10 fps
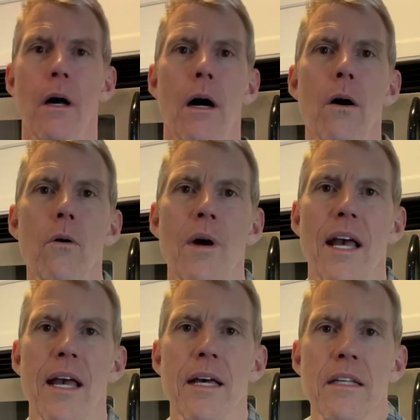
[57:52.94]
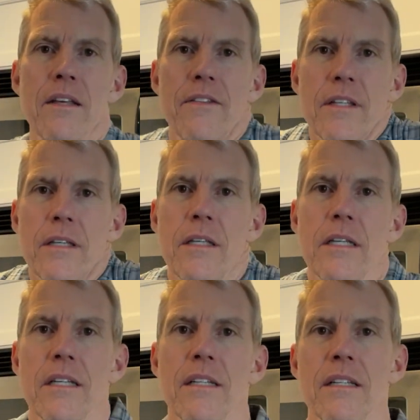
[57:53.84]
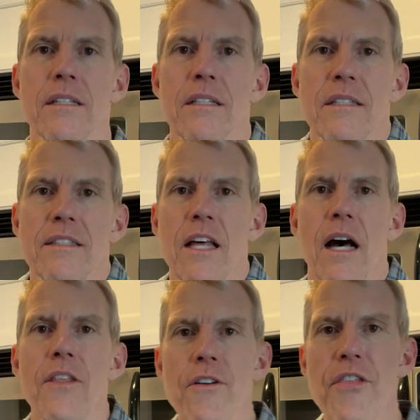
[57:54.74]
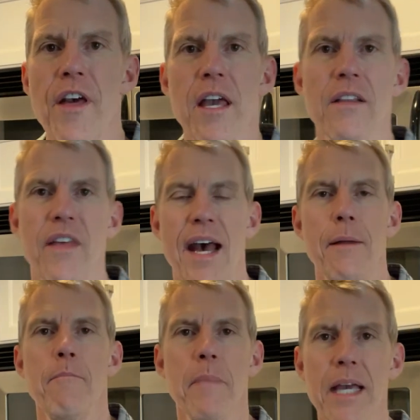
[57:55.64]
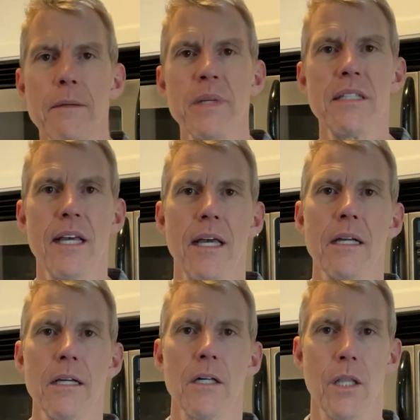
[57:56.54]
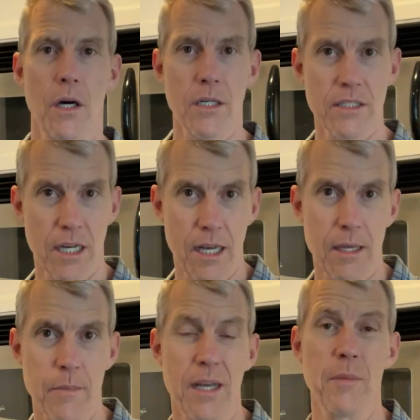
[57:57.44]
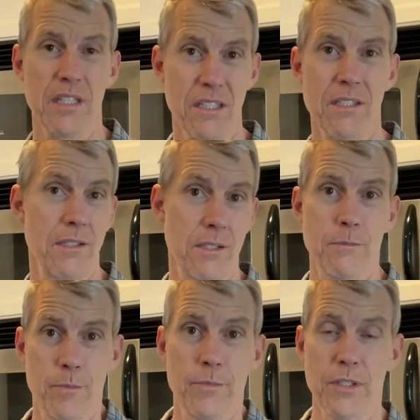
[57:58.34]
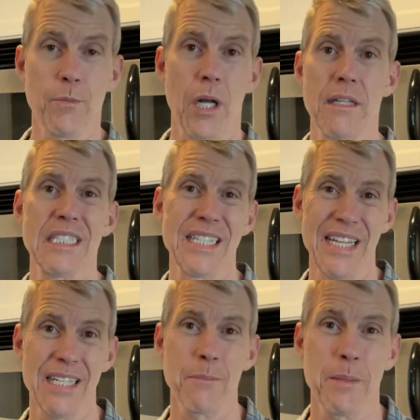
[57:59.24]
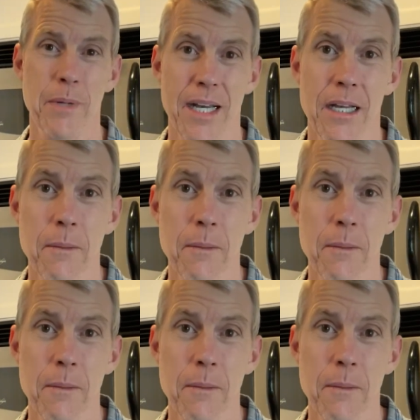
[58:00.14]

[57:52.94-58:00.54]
Oh, and the other thing that made me take a long time, I mean, this probably delayed me by a